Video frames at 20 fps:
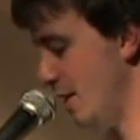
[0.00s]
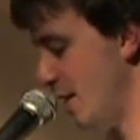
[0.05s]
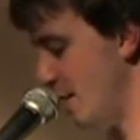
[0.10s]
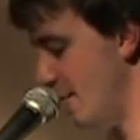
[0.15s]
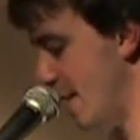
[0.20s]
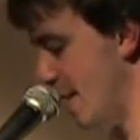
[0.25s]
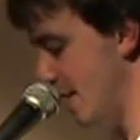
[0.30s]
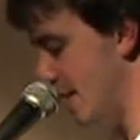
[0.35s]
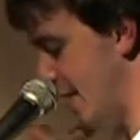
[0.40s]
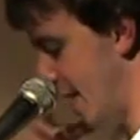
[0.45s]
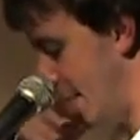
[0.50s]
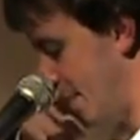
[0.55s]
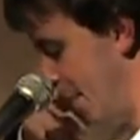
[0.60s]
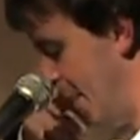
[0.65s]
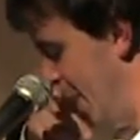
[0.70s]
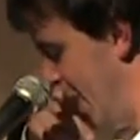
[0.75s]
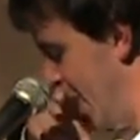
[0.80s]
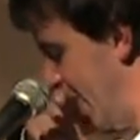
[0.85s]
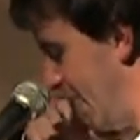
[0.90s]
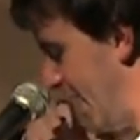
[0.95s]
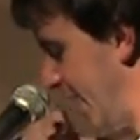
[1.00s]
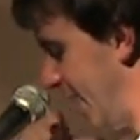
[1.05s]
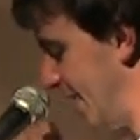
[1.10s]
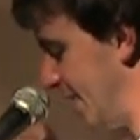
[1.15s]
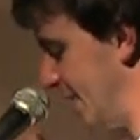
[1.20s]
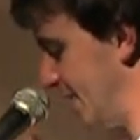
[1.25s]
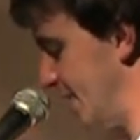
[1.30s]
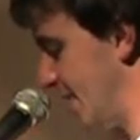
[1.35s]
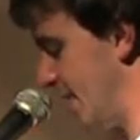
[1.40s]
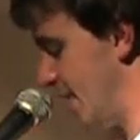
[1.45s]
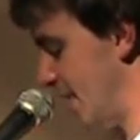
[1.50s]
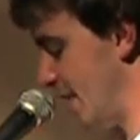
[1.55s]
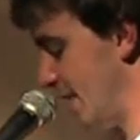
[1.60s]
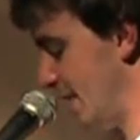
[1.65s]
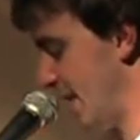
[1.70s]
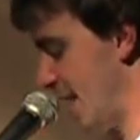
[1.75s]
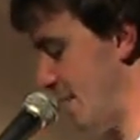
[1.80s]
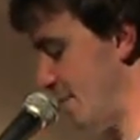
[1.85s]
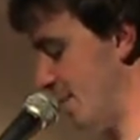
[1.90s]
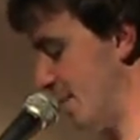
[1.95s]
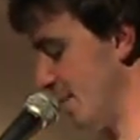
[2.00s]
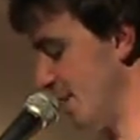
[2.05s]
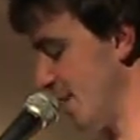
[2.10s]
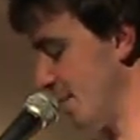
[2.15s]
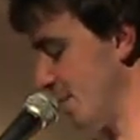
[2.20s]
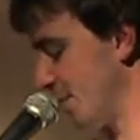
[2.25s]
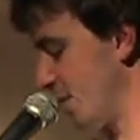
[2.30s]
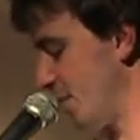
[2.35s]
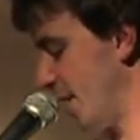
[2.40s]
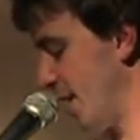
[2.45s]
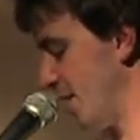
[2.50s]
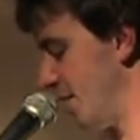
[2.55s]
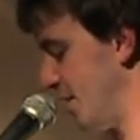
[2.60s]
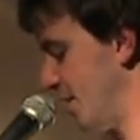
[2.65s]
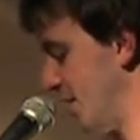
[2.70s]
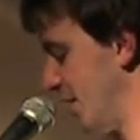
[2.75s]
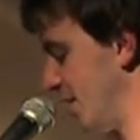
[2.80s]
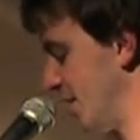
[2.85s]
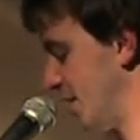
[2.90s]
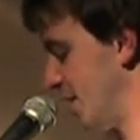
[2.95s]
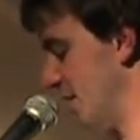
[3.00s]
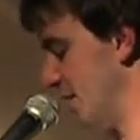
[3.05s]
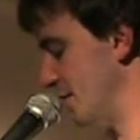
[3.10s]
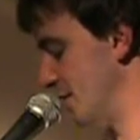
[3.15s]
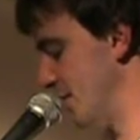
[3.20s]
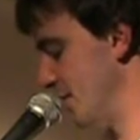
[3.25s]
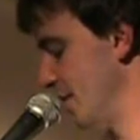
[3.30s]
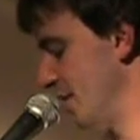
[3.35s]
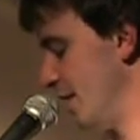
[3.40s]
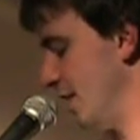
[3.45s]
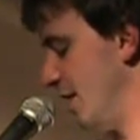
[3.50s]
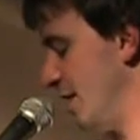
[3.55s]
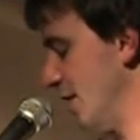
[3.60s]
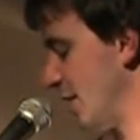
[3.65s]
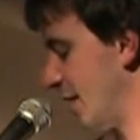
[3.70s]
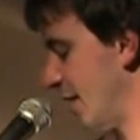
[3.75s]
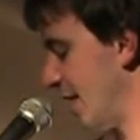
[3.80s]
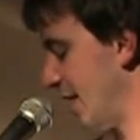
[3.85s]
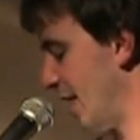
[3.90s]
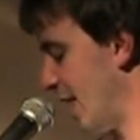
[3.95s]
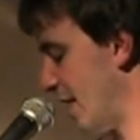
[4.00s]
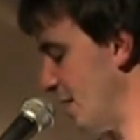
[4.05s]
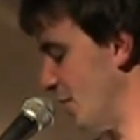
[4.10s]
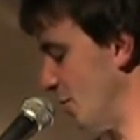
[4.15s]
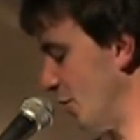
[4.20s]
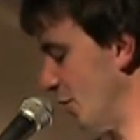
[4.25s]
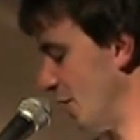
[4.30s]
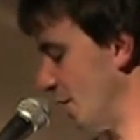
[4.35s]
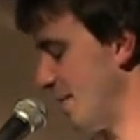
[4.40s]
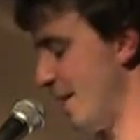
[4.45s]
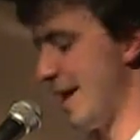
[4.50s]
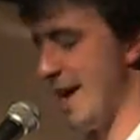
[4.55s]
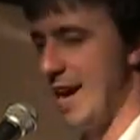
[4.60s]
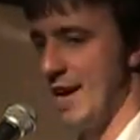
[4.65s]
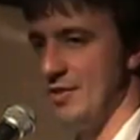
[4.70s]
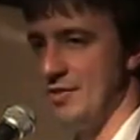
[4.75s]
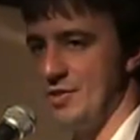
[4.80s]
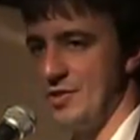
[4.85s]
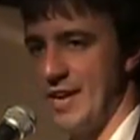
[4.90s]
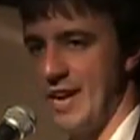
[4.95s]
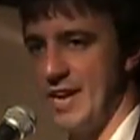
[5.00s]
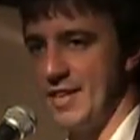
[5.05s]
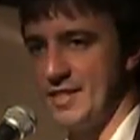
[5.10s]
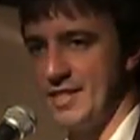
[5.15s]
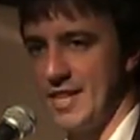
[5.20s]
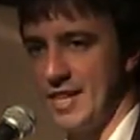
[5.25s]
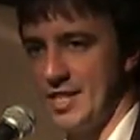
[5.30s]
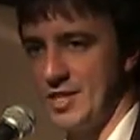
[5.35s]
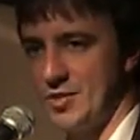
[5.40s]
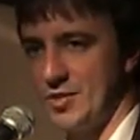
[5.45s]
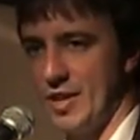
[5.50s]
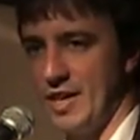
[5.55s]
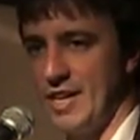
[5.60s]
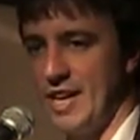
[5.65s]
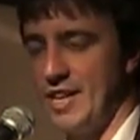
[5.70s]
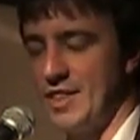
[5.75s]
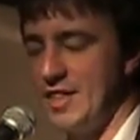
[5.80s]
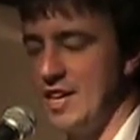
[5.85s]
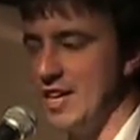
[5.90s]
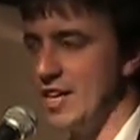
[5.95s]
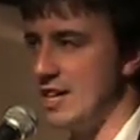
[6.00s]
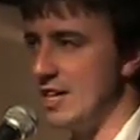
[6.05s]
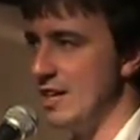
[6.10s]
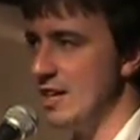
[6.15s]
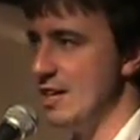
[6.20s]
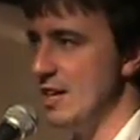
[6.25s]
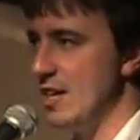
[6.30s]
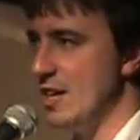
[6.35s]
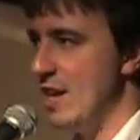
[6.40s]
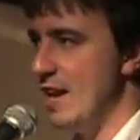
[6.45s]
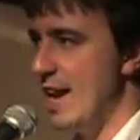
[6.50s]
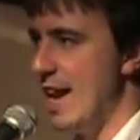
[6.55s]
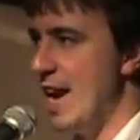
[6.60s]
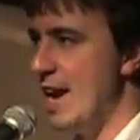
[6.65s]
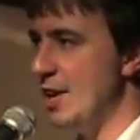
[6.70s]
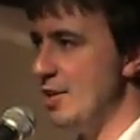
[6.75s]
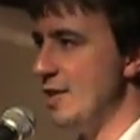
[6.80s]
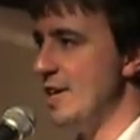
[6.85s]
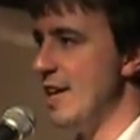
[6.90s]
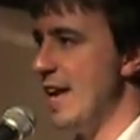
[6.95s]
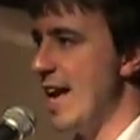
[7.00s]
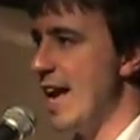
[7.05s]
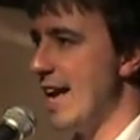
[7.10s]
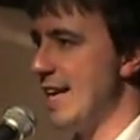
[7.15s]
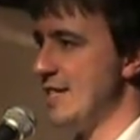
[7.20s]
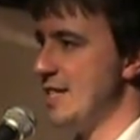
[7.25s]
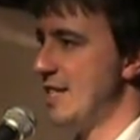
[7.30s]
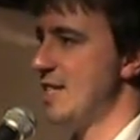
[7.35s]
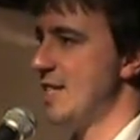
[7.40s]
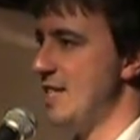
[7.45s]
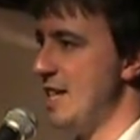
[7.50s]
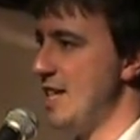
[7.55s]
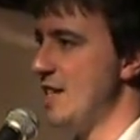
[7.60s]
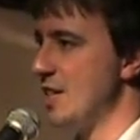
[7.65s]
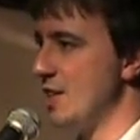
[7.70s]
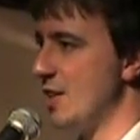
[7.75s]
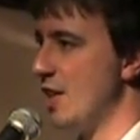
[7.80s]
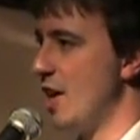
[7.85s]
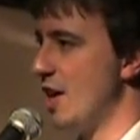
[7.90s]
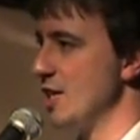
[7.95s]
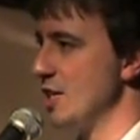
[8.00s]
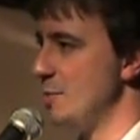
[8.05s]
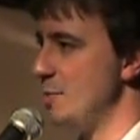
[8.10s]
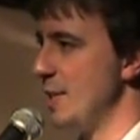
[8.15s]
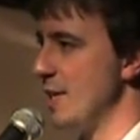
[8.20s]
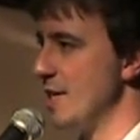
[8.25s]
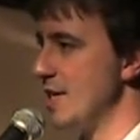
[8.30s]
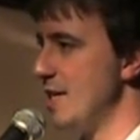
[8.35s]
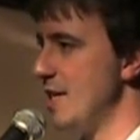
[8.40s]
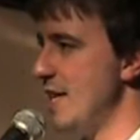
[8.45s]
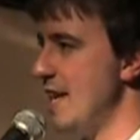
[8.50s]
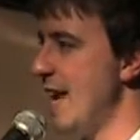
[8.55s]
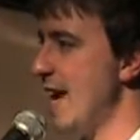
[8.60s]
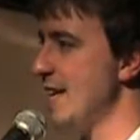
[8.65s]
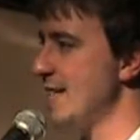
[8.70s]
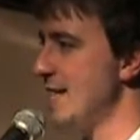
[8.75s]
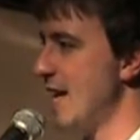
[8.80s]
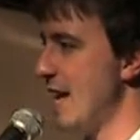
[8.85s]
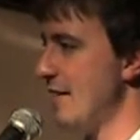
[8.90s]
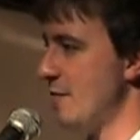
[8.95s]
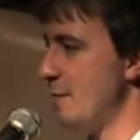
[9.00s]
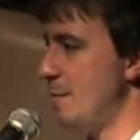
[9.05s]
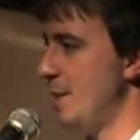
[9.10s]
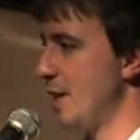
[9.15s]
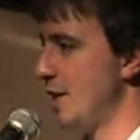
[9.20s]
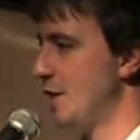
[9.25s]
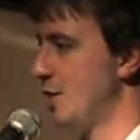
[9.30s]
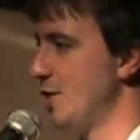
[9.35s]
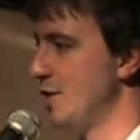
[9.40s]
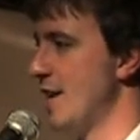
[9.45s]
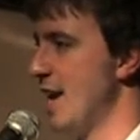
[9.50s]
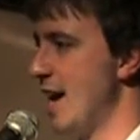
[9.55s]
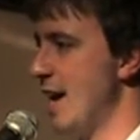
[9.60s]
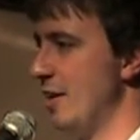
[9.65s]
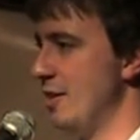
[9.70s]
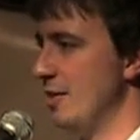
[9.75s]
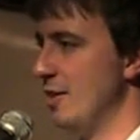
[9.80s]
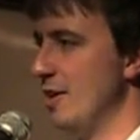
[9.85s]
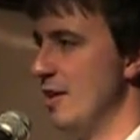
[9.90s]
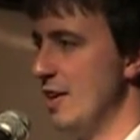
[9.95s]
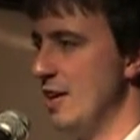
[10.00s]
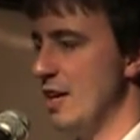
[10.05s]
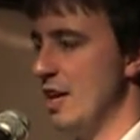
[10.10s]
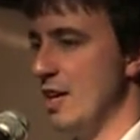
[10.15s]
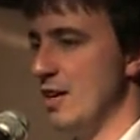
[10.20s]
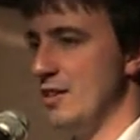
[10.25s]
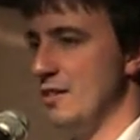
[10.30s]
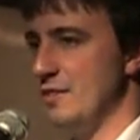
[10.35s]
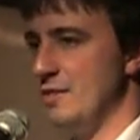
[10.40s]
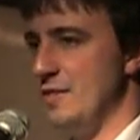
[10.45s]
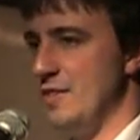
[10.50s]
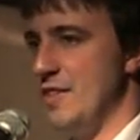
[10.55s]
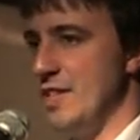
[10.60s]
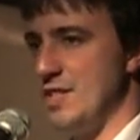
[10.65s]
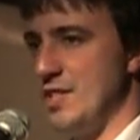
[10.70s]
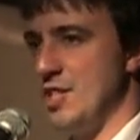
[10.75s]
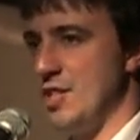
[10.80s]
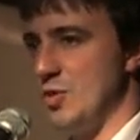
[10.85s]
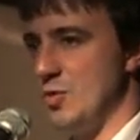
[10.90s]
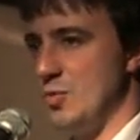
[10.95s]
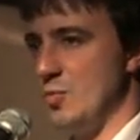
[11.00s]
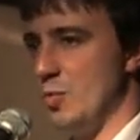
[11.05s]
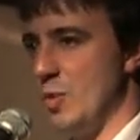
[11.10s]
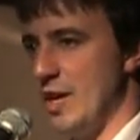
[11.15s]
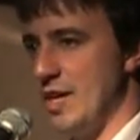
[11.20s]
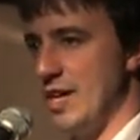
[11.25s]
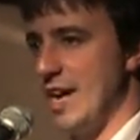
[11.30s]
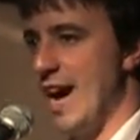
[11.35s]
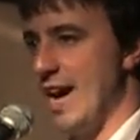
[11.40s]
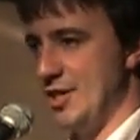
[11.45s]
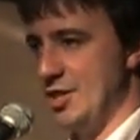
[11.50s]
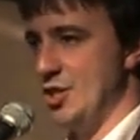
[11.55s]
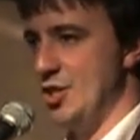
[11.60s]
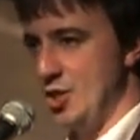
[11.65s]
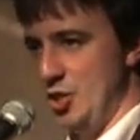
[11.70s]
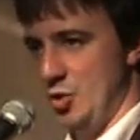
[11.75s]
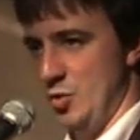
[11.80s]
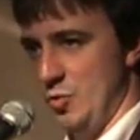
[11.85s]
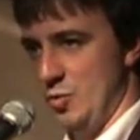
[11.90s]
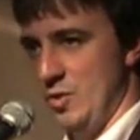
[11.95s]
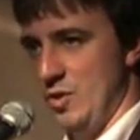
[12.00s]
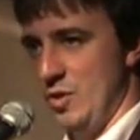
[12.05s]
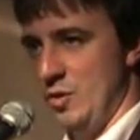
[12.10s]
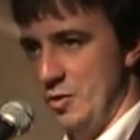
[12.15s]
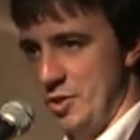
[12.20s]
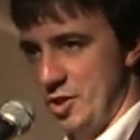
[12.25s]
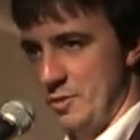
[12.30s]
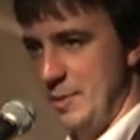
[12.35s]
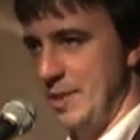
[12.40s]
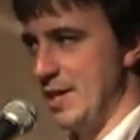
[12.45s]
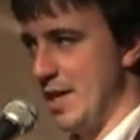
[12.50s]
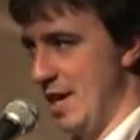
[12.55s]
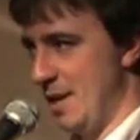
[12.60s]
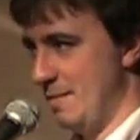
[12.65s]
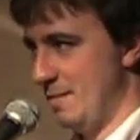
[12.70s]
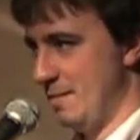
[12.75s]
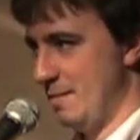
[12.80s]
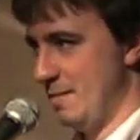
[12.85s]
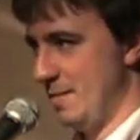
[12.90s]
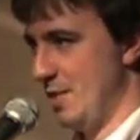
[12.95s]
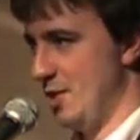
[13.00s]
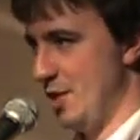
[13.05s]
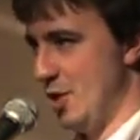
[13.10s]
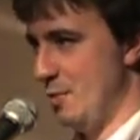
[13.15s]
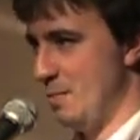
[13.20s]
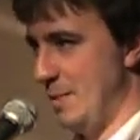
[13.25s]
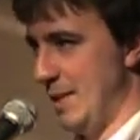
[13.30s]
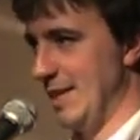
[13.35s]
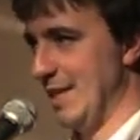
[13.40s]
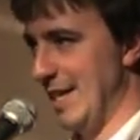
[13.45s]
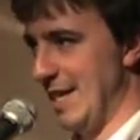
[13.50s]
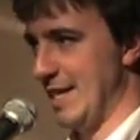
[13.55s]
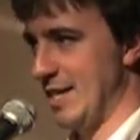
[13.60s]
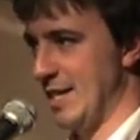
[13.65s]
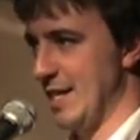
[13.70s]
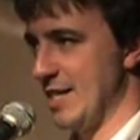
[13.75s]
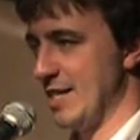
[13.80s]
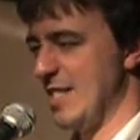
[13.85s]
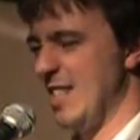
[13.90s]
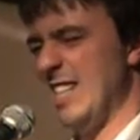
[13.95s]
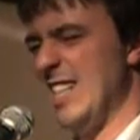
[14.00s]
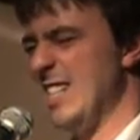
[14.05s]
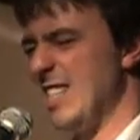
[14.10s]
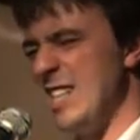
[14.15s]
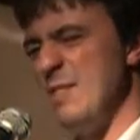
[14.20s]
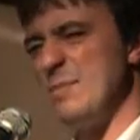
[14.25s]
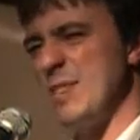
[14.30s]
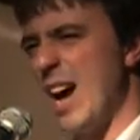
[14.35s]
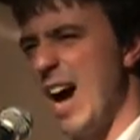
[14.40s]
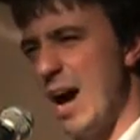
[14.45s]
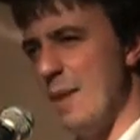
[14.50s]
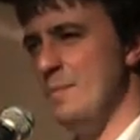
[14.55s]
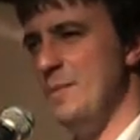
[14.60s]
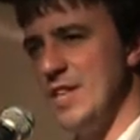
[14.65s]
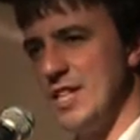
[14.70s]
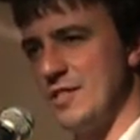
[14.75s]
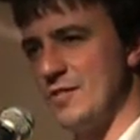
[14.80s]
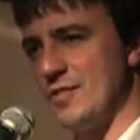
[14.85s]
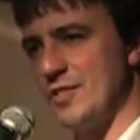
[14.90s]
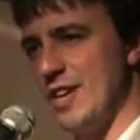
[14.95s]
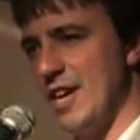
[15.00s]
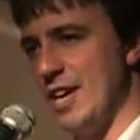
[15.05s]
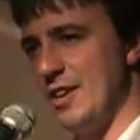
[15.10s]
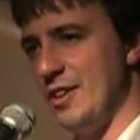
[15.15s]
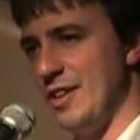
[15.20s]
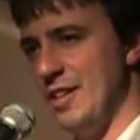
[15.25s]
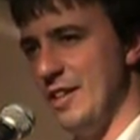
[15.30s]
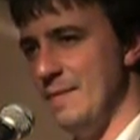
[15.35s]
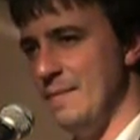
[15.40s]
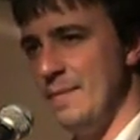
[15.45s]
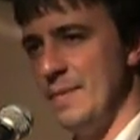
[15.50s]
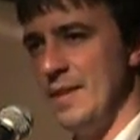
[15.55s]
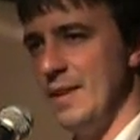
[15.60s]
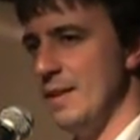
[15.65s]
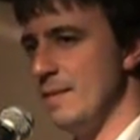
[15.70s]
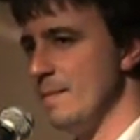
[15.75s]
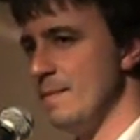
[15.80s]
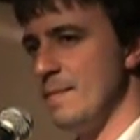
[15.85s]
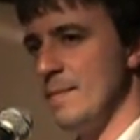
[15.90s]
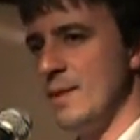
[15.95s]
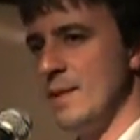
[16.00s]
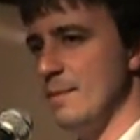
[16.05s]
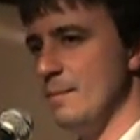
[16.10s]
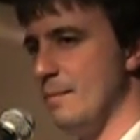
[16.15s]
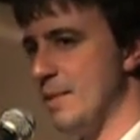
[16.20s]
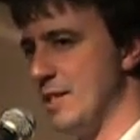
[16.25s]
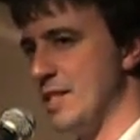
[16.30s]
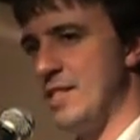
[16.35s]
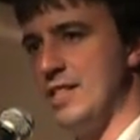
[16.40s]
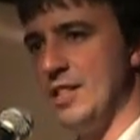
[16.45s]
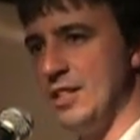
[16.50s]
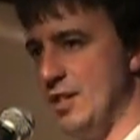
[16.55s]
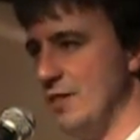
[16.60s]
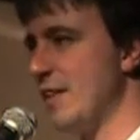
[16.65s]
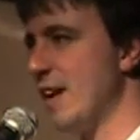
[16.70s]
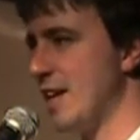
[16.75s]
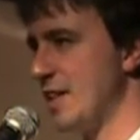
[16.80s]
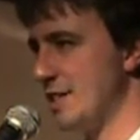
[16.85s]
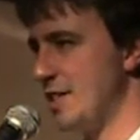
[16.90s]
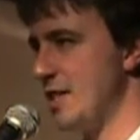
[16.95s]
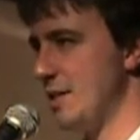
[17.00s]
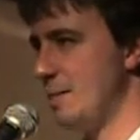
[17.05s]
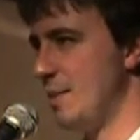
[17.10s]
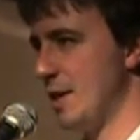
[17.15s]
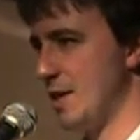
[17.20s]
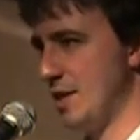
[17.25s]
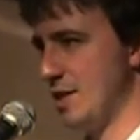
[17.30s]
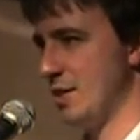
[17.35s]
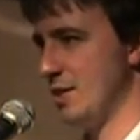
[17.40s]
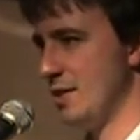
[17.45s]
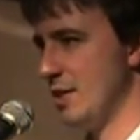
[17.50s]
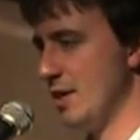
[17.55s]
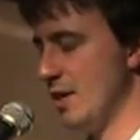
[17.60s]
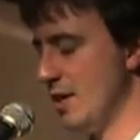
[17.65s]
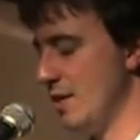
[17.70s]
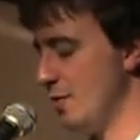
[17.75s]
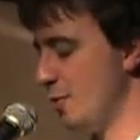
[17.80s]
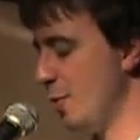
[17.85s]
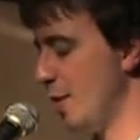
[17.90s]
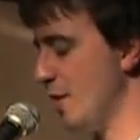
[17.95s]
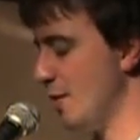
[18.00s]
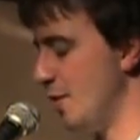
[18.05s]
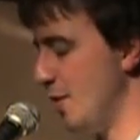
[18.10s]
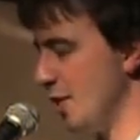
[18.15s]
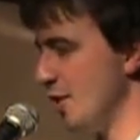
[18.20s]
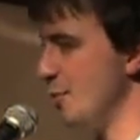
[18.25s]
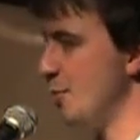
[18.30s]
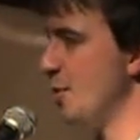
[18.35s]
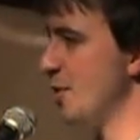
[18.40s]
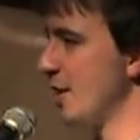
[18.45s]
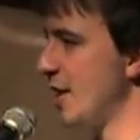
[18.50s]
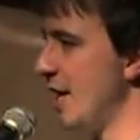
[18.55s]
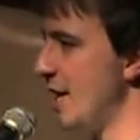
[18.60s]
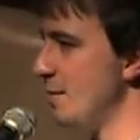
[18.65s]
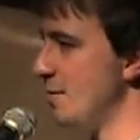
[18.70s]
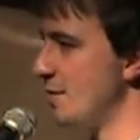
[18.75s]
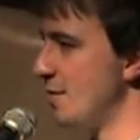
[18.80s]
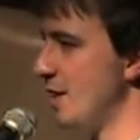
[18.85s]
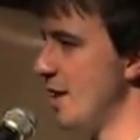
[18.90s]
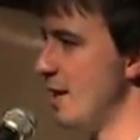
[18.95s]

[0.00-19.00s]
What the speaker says: They're messed up. And that brings up the questions of, can I avoid my ancestry? And I think Harry has to see the Gaunts because he has to have a picture now of this is what not to do or to become. Don't be like this. And it seems obvious for Harry, but still you've got to see the picture of where Voldemort came